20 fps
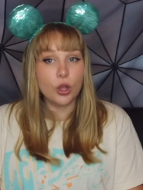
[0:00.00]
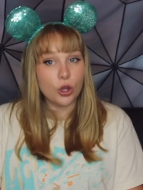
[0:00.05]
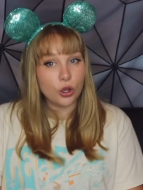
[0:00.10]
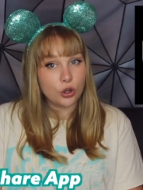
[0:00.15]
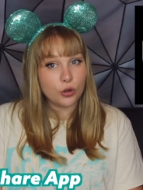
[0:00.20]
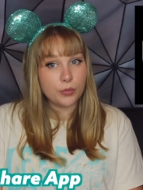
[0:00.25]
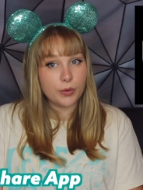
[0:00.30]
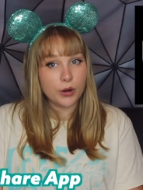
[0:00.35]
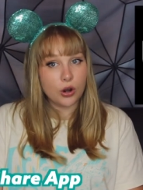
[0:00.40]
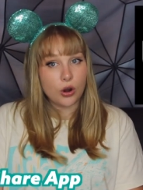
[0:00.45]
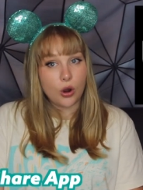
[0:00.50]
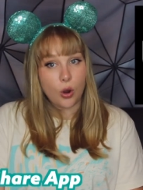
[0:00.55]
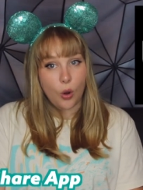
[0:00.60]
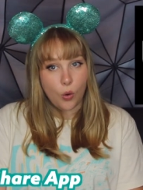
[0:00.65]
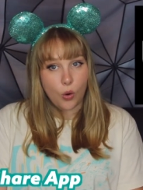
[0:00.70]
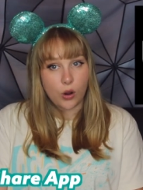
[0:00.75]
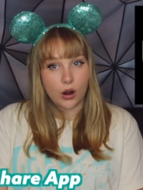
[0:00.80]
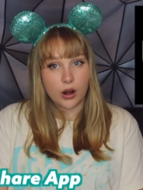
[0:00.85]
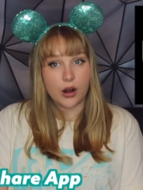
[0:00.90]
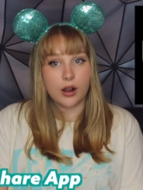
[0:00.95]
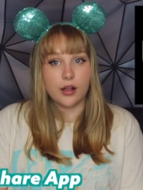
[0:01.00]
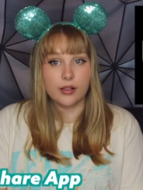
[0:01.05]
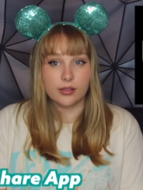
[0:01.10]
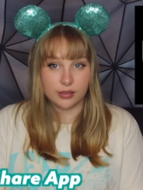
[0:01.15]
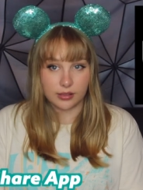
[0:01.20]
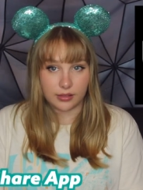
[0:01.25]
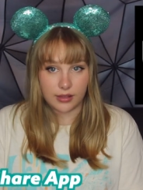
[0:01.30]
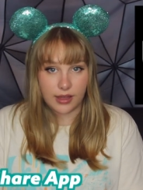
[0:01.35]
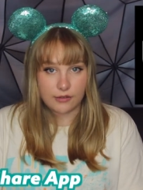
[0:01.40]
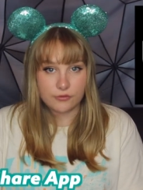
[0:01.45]
Uber or
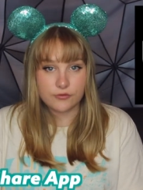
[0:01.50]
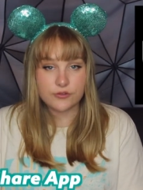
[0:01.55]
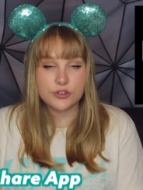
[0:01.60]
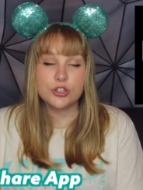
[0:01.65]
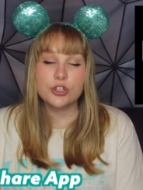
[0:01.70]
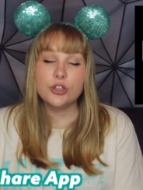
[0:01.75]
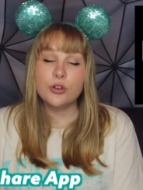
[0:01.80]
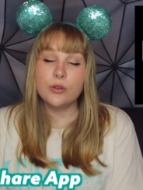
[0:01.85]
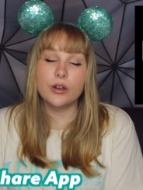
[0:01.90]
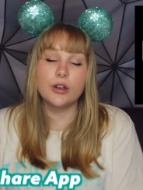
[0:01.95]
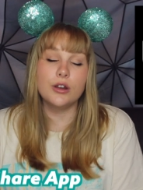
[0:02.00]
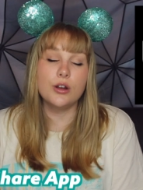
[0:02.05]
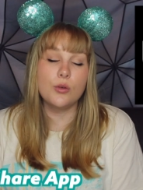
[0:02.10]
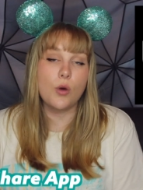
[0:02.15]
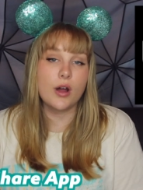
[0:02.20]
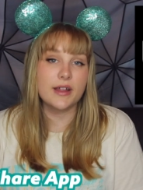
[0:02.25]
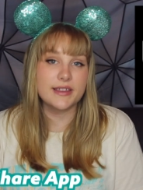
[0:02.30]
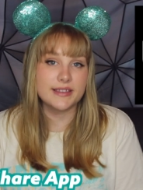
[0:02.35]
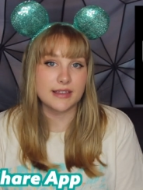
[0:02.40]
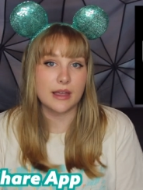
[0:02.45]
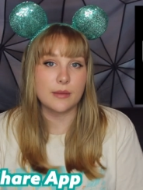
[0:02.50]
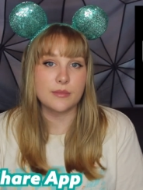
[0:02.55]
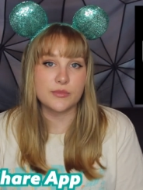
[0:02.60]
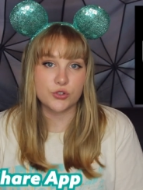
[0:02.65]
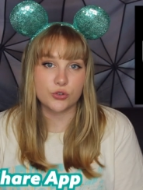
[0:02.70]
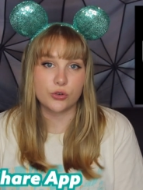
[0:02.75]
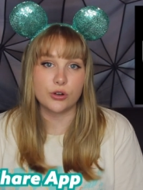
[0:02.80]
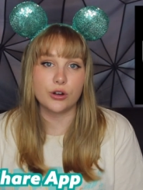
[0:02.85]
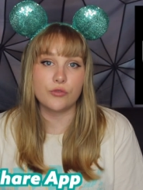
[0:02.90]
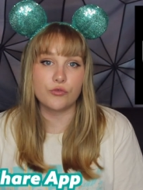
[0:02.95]
Lyft. You're gonna want some
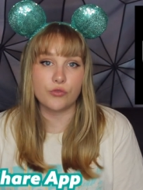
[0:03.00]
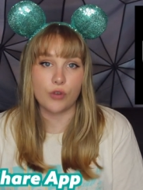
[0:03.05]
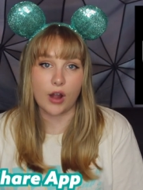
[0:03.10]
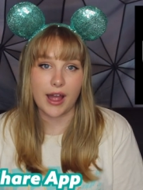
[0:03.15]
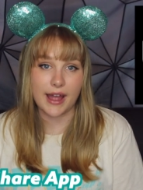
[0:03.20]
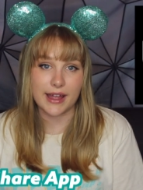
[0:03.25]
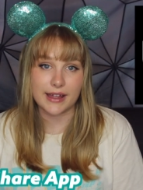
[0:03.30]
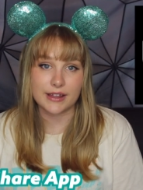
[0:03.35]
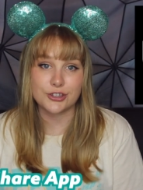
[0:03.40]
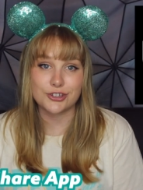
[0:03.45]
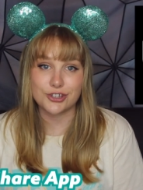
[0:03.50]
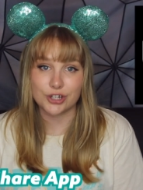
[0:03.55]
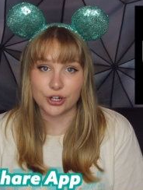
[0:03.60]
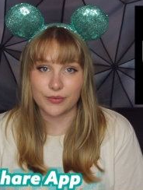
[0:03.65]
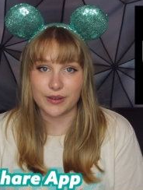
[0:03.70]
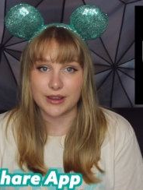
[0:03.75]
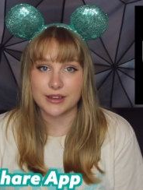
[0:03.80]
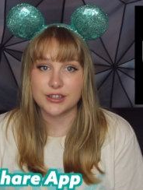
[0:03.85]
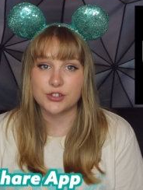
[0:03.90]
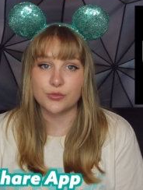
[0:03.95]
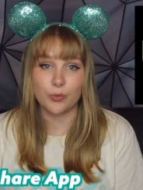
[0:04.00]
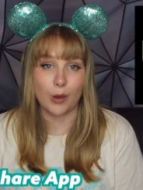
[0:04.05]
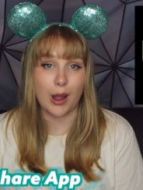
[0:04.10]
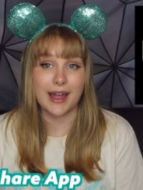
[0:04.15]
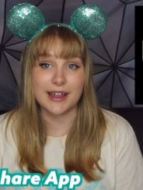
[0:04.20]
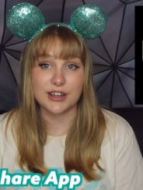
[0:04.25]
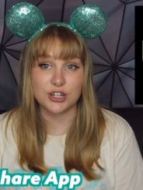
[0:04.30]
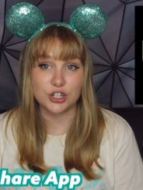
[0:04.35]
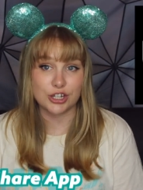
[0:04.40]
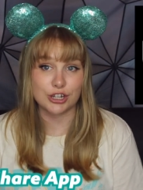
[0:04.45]
sort of ride service,
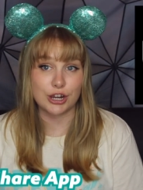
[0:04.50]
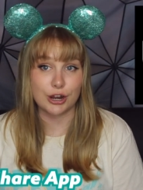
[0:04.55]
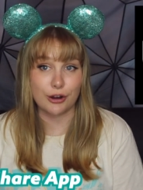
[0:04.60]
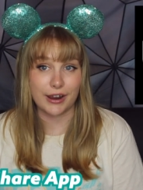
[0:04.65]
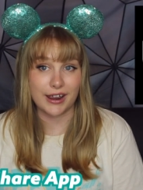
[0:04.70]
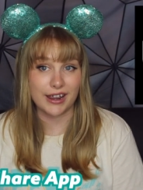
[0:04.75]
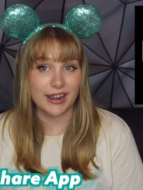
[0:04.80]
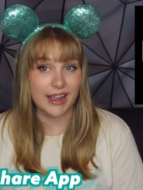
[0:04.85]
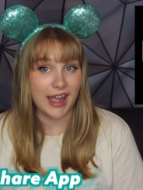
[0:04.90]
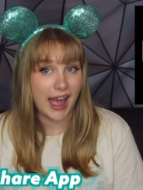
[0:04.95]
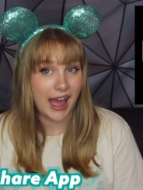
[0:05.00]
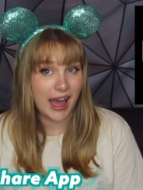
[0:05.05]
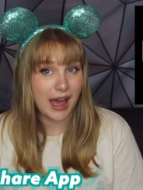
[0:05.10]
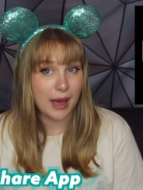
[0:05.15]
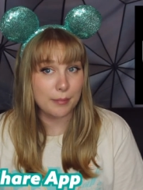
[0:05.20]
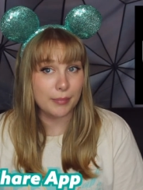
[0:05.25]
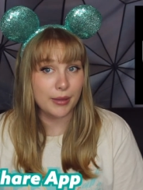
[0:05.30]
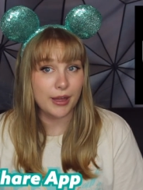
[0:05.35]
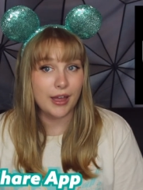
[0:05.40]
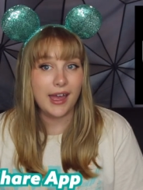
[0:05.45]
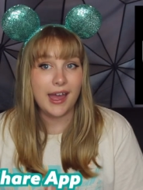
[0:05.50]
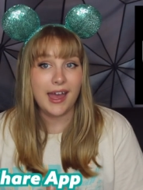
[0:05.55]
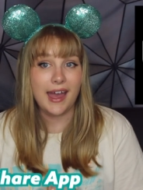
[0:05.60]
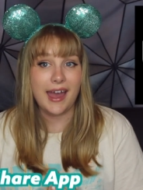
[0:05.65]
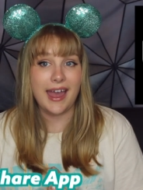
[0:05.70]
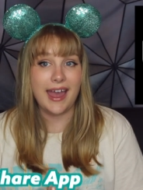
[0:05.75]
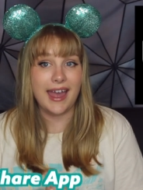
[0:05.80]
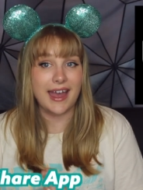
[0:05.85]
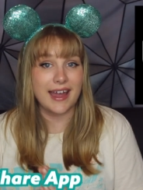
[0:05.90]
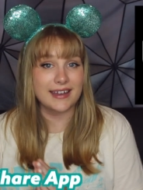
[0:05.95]
ride sharing app,
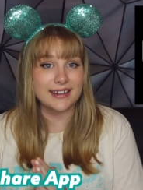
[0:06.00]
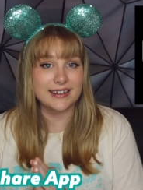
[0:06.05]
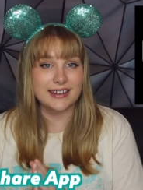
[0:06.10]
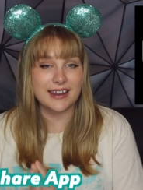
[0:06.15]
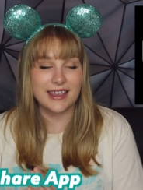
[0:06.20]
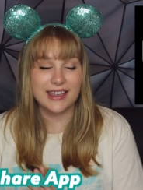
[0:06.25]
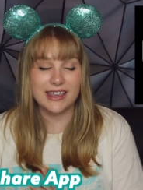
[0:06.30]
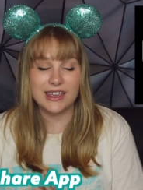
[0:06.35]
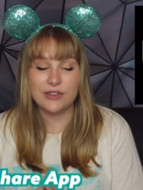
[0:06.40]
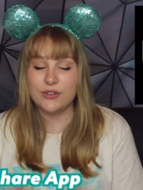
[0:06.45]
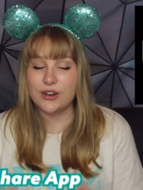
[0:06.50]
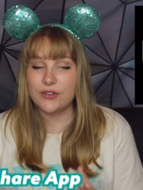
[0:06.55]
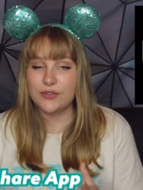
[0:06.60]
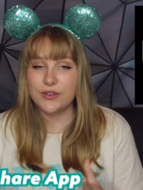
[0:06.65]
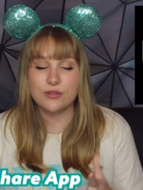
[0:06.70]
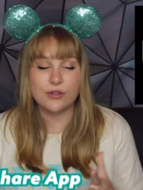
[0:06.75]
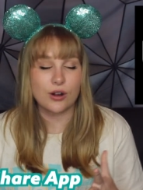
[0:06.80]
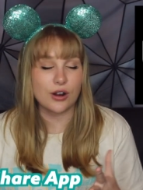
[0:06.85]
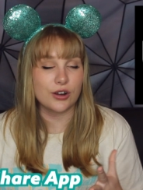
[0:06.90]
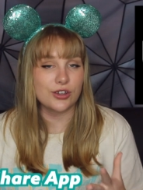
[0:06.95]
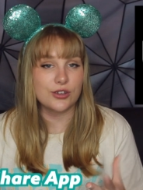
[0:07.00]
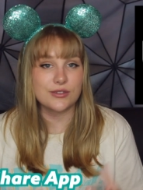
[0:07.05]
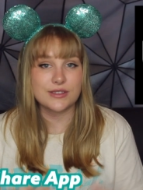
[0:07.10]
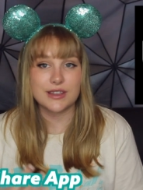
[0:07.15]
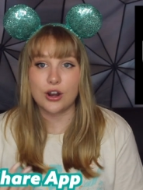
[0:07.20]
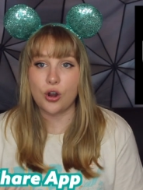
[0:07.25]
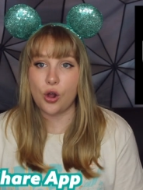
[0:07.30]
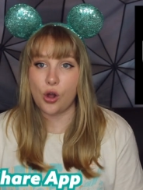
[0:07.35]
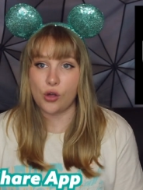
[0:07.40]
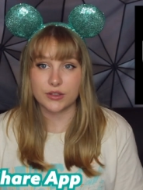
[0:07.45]
and even if you aren't
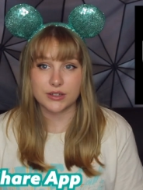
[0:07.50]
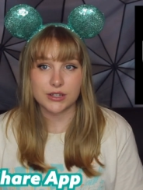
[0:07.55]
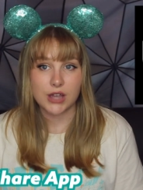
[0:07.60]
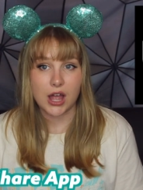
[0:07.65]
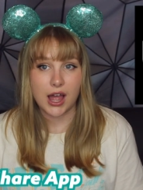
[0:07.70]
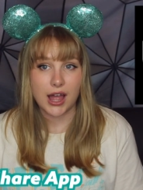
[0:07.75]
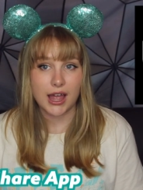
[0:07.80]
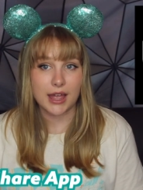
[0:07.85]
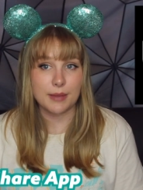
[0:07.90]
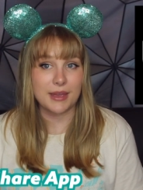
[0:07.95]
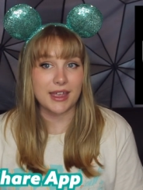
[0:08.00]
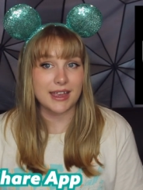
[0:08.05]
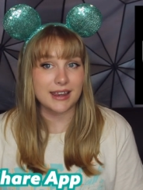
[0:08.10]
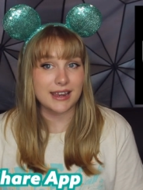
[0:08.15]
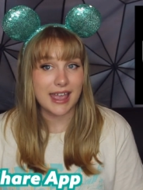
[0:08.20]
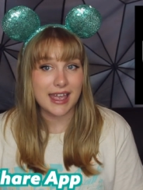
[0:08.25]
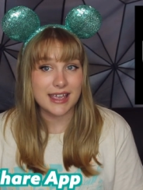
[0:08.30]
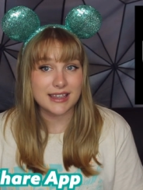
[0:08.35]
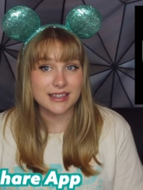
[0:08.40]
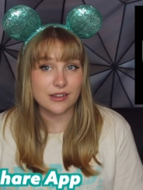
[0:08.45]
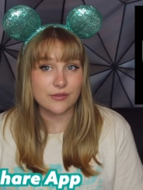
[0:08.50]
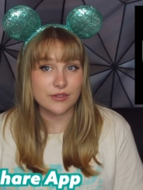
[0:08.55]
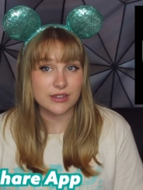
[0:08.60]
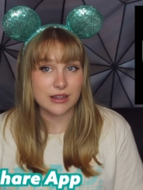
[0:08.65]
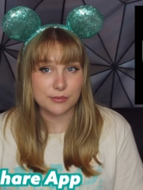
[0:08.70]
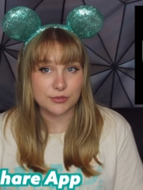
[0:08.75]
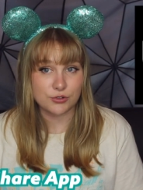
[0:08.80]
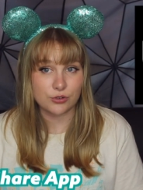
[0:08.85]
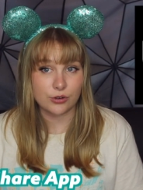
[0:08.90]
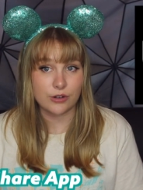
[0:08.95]
using it all the time, in case of
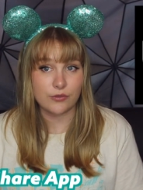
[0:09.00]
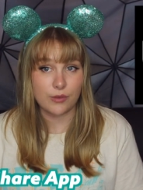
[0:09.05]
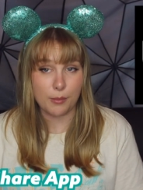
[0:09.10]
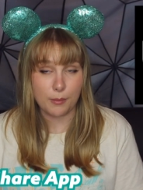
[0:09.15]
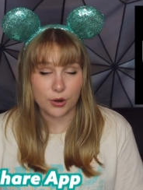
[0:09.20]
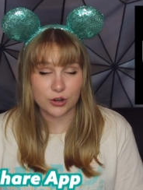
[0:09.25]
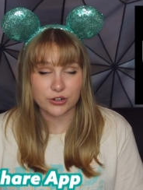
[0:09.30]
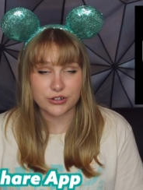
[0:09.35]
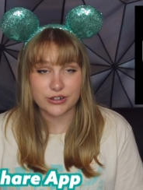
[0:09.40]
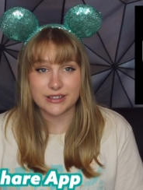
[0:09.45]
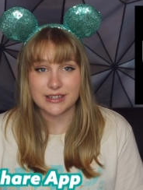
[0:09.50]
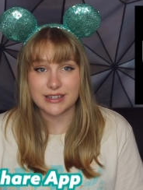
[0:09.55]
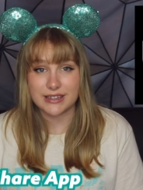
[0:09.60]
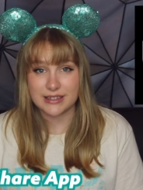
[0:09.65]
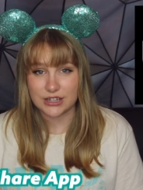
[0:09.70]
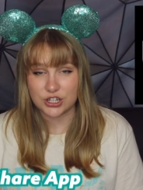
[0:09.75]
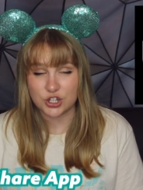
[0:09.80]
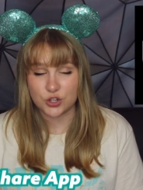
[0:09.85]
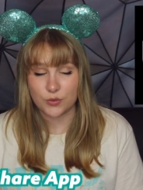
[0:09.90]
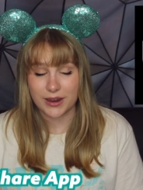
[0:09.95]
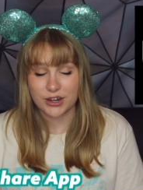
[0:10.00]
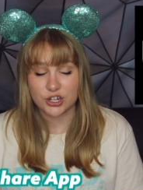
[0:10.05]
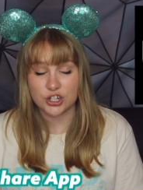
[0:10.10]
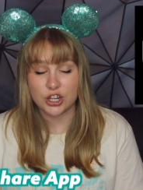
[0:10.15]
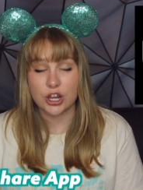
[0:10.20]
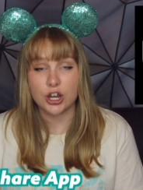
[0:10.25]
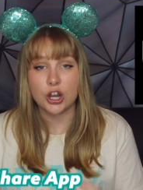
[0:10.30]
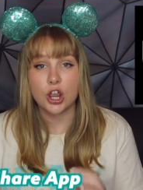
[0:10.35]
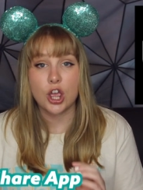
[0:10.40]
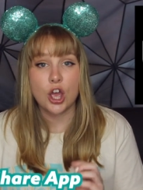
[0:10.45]
some sort of emergency
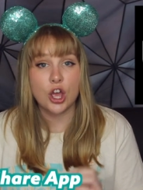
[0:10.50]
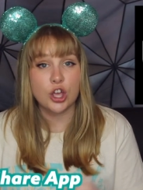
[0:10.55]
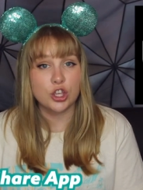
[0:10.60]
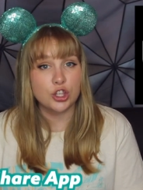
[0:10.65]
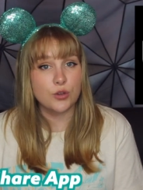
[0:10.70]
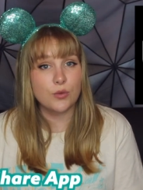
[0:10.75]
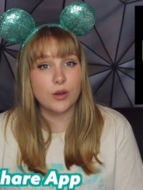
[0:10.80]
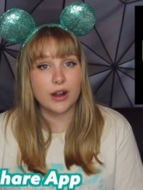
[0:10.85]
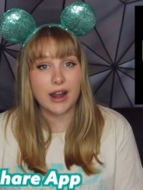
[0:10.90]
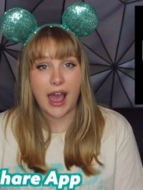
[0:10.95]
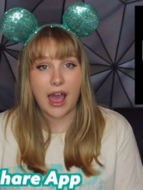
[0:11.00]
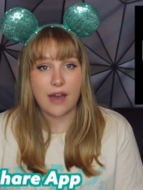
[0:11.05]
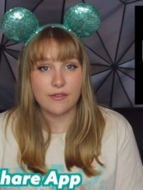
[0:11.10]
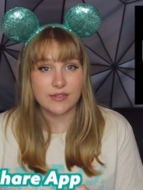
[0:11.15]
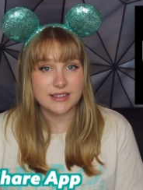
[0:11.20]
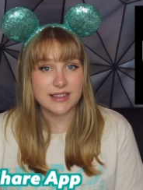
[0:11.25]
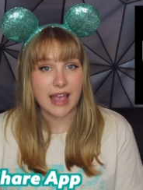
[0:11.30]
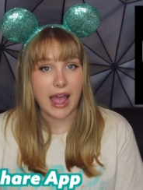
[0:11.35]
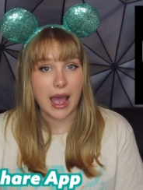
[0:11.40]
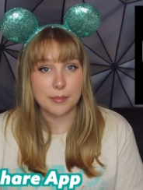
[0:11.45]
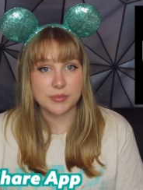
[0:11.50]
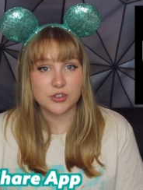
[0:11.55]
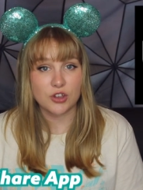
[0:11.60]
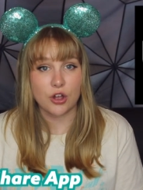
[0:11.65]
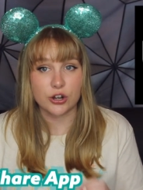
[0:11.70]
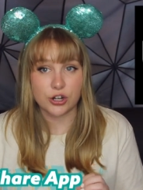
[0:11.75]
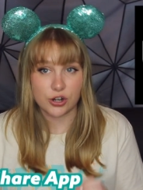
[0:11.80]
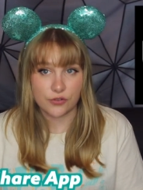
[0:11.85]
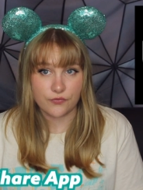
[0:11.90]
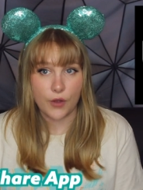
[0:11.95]
situation, you wanna have these apps
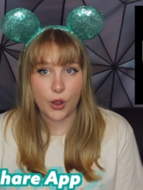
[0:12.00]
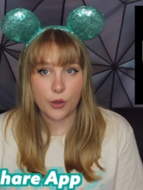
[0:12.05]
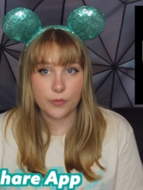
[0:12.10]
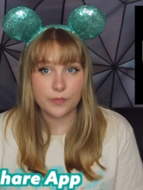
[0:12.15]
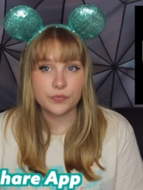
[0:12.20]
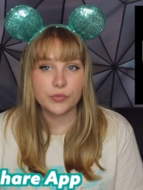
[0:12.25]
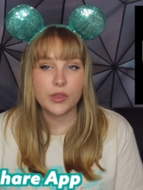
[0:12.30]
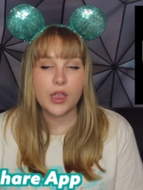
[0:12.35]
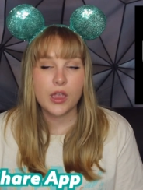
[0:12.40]
on your phone.